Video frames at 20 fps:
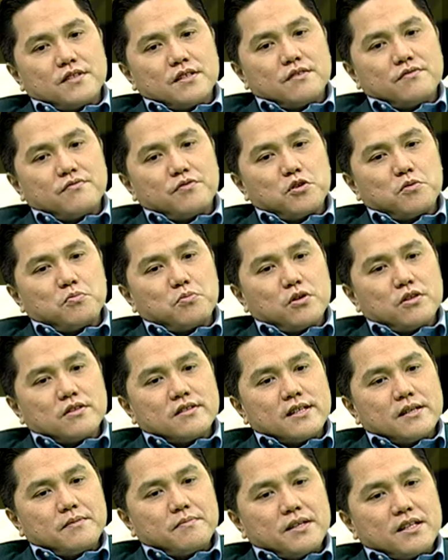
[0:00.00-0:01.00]
the football
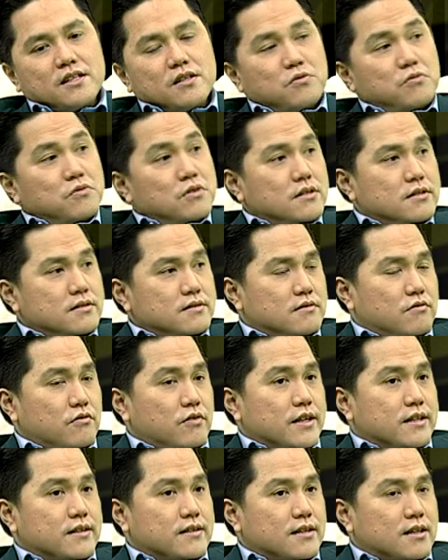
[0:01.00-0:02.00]
team in the world
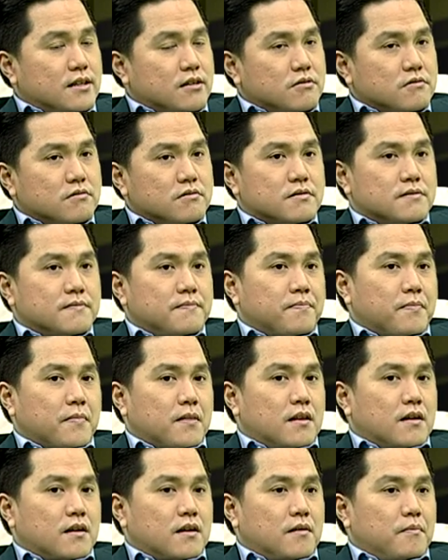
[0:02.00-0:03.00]
right now,
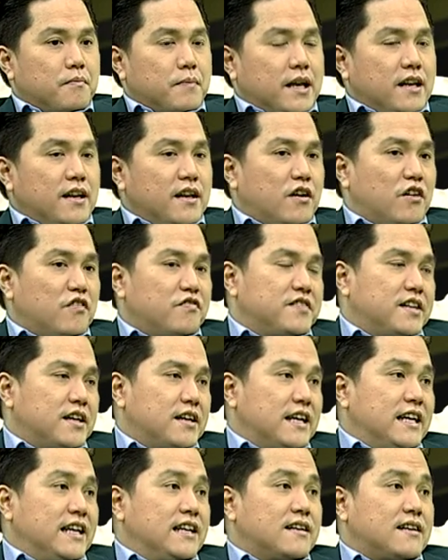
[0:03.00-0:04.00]
many of
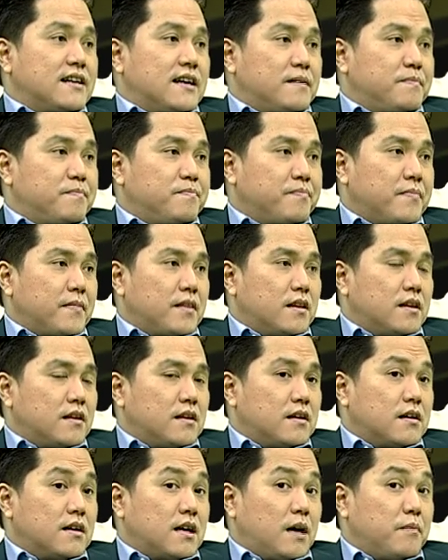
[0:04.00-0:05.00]
their income
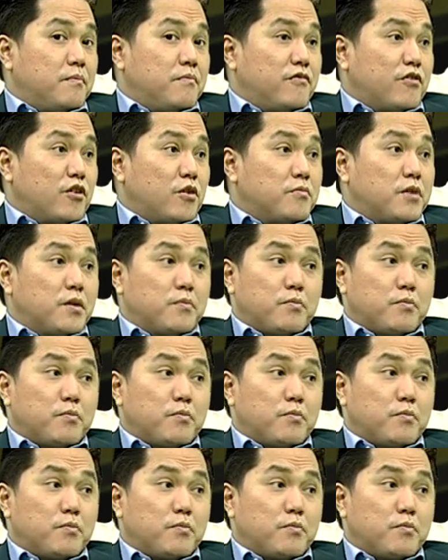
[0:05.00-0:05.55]
come from